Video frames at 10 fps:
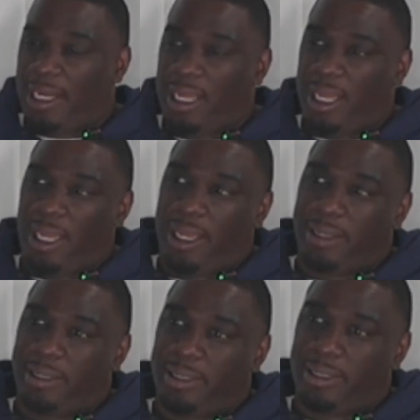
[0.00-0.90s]
And
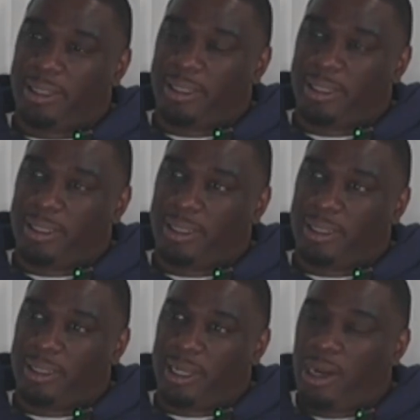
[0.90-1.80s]
then,
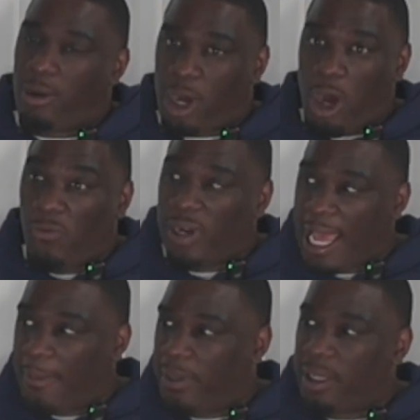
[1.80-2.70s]
you know, COVID
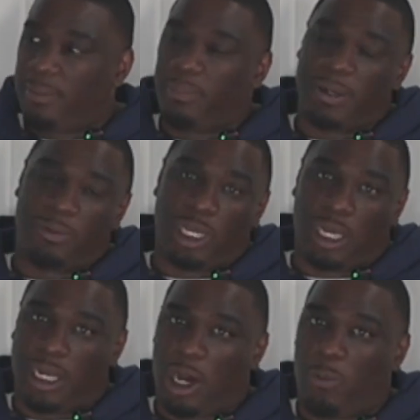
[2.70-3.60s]
happened, but we
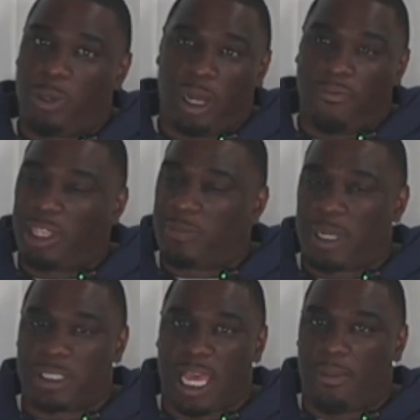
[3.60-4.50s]
could have, you know, everything
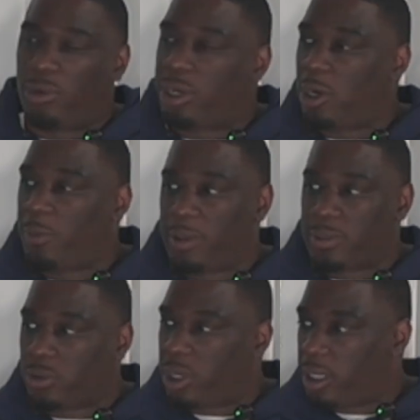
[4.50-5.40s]
about time. We could have opened up
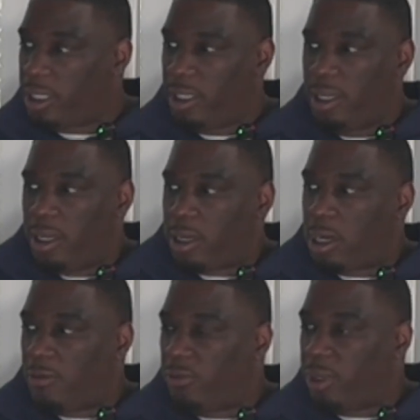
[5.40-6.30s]
too early.
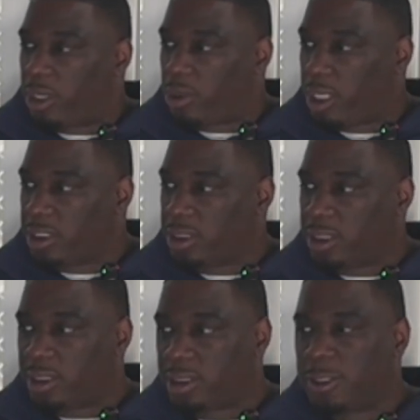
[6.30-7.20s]
COVID would have crushed
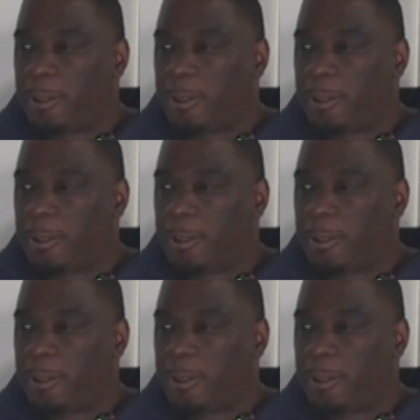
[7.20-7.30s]
us.